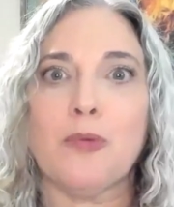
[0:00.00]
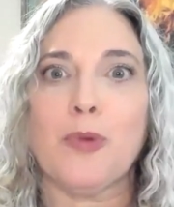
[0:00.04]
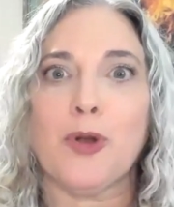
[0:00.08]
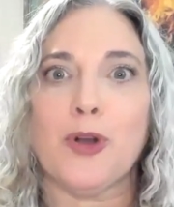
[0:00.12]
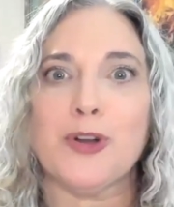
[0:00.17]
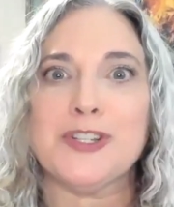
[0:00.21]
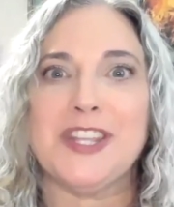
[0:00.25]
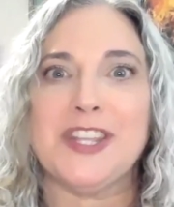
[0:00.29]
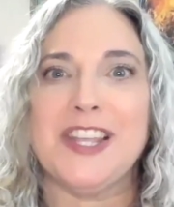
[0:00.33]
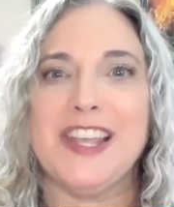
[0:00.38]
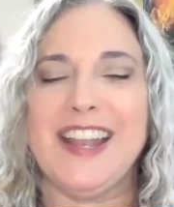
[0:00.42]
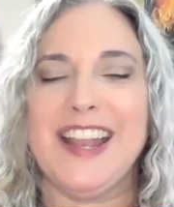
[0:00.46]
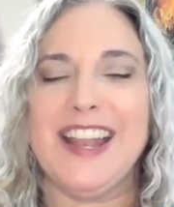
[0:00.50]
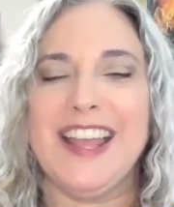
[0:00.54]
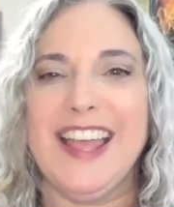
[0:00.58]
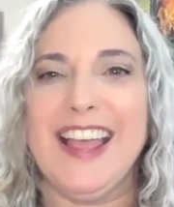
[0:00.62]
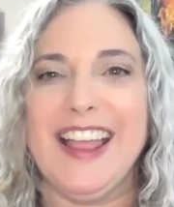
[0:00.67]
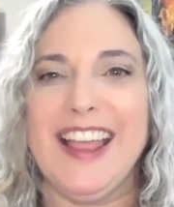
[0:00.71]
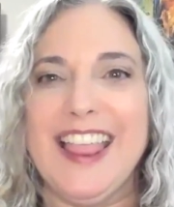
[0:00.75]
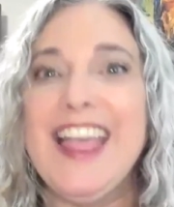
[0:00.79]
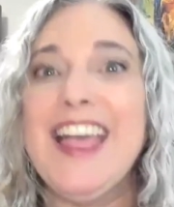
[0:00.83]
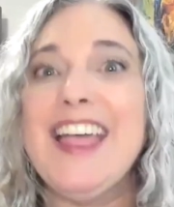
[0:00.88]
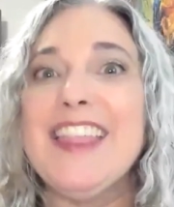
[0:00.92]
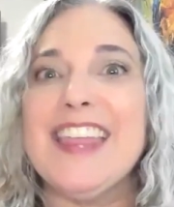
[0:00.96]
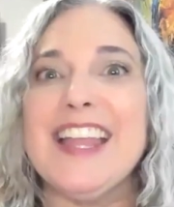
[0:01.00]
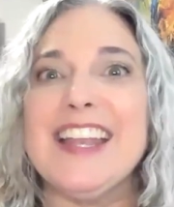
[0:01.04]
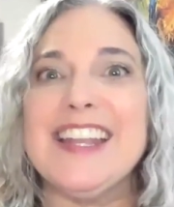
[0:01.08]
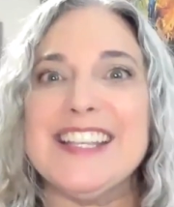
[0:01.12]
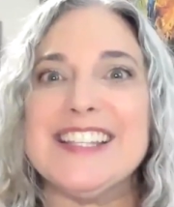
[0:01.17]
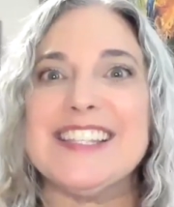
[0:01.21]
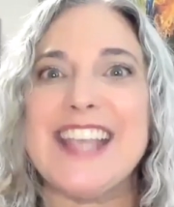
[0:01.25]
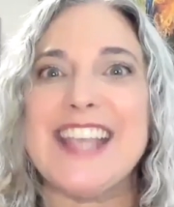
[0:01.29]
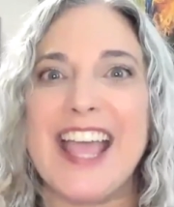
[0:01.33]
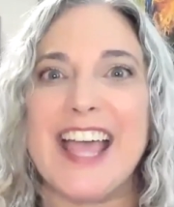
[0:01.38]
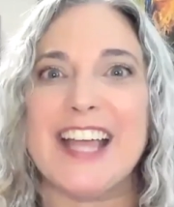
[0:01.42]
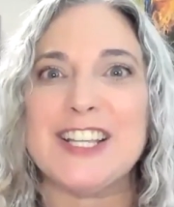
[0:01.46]
person that
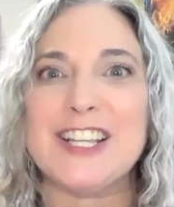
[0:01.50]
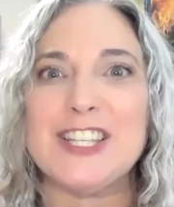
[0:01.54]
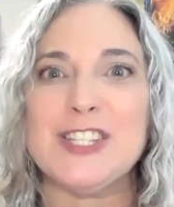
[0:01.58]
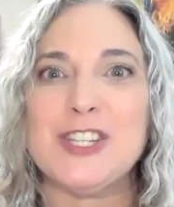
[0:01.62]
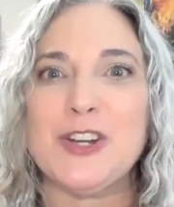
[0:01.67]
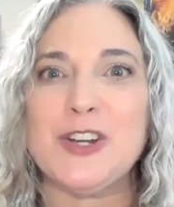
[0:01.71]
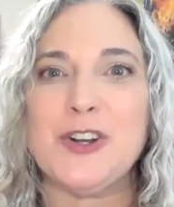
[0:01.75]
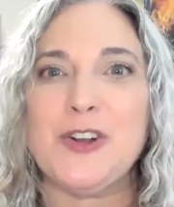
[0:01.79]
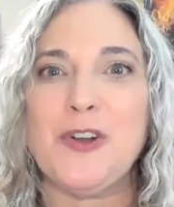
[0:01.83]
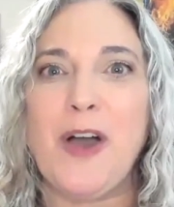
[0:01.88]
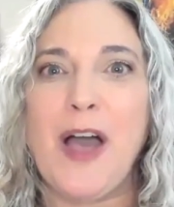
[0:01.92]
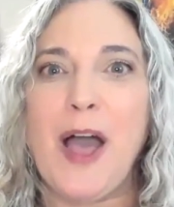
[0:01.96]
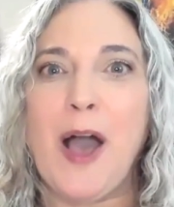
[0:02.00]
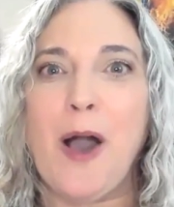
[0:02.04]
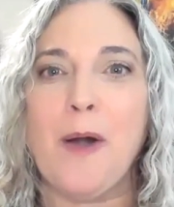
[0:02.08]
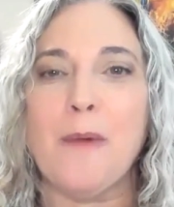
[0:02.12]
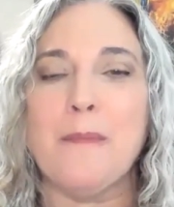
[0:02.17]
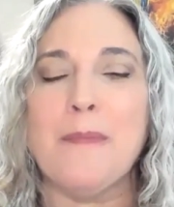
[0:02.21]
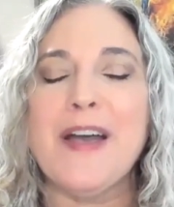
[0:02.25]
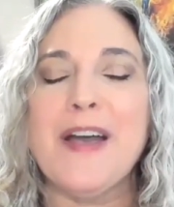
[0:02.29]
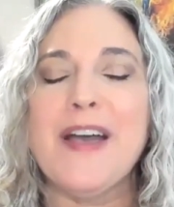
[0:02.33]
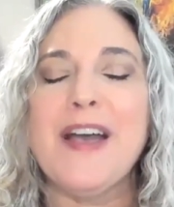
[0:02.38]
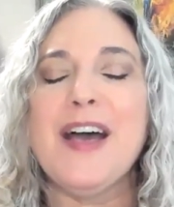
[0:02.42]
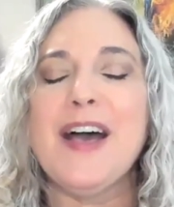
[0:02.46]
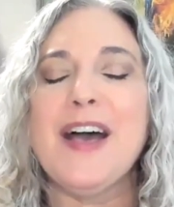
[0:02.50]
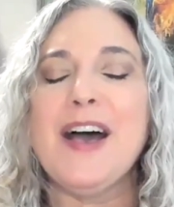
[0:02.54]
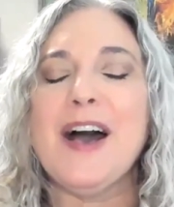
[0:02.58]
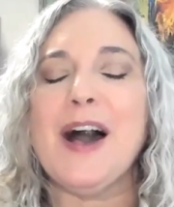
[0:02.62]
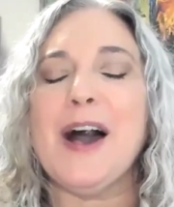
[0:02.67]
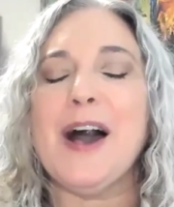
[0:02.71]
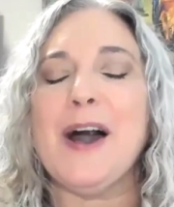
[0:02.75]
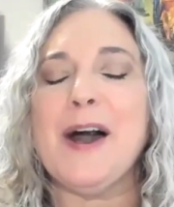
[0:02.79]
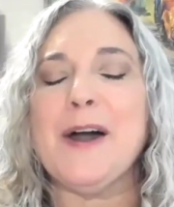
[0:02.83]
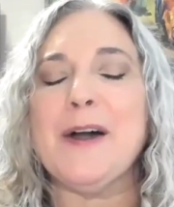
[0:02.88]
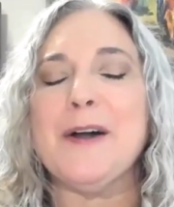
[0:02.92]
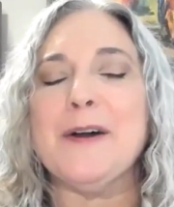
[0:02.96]
needs the external help
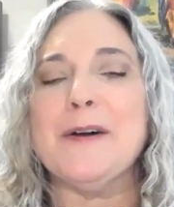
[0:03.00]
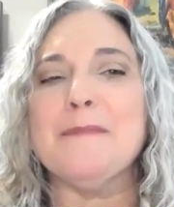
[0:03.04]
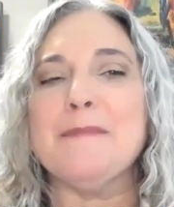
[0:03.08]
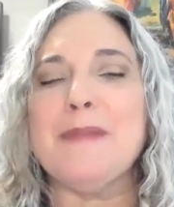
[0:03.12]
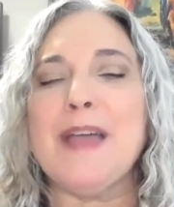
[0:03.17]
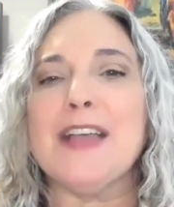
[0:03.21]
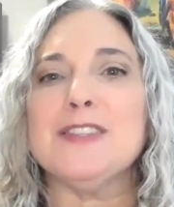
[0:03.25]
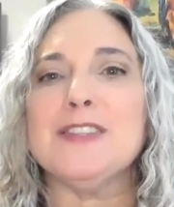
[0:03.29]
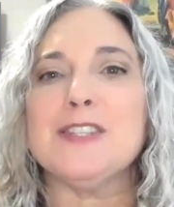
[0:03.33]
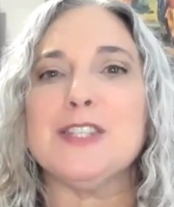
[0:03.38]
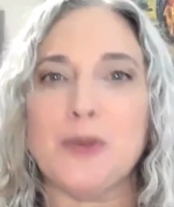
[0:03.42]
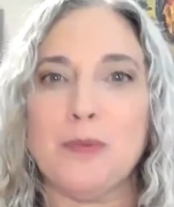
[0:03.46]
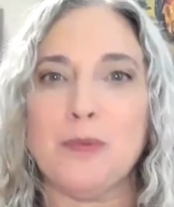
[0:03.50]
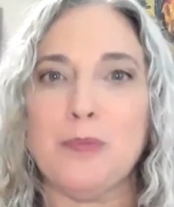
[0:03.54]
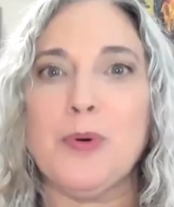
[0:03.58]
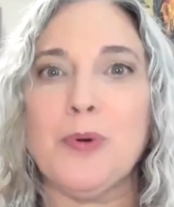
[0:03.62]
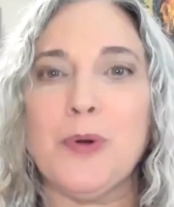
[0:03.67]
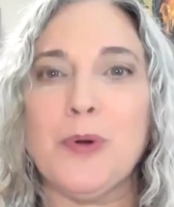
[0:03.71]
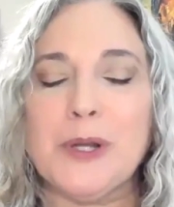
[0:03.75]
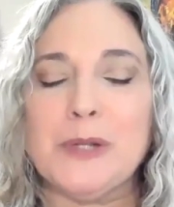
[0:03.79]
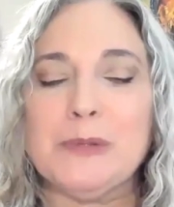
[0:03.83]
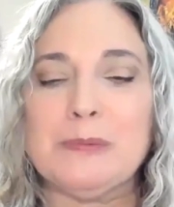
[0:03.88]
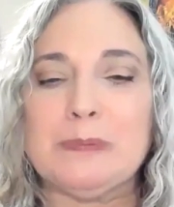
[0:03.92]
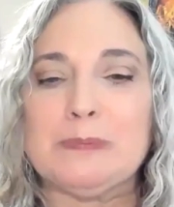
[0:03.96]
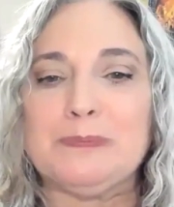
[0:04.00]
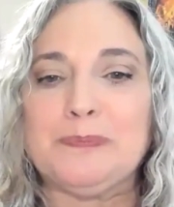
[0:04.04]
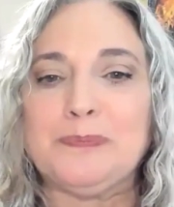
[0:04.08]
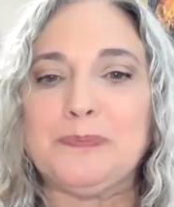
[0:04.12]
and support.